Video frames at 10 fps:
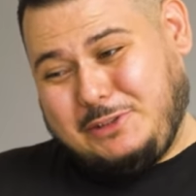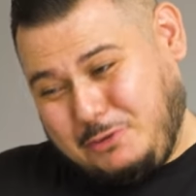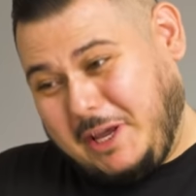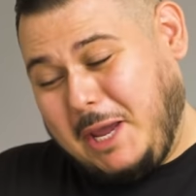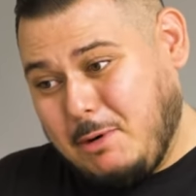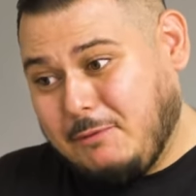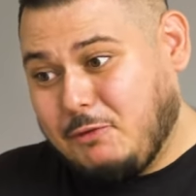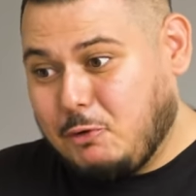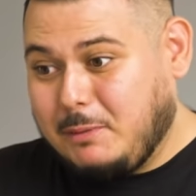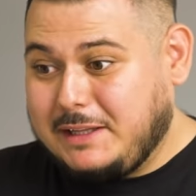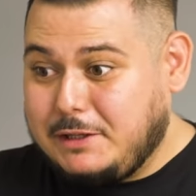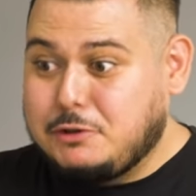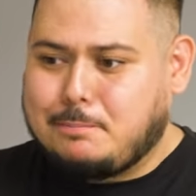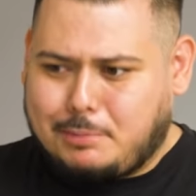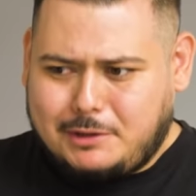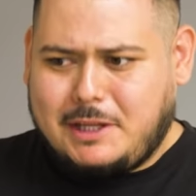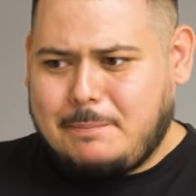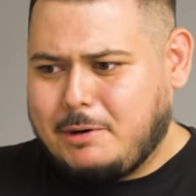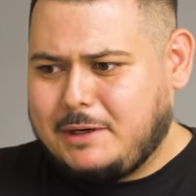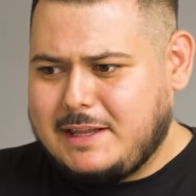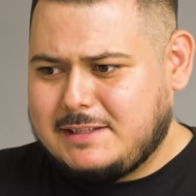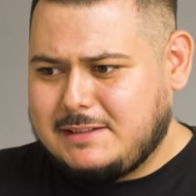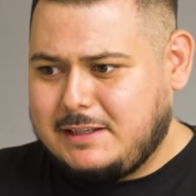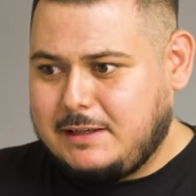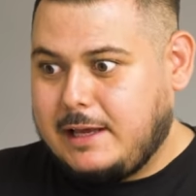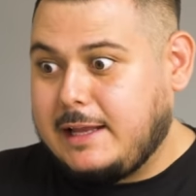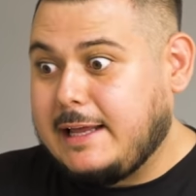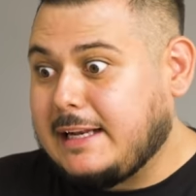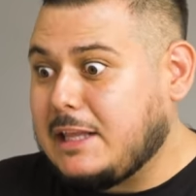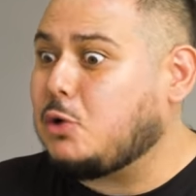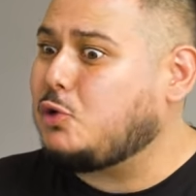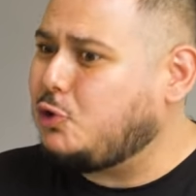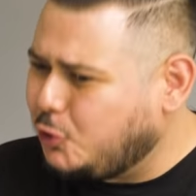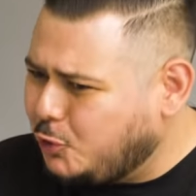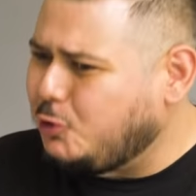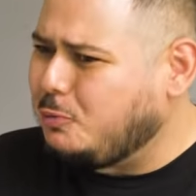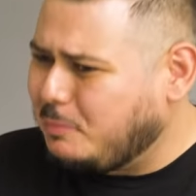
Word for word: you came over for my tío's birthday party last night and had a little too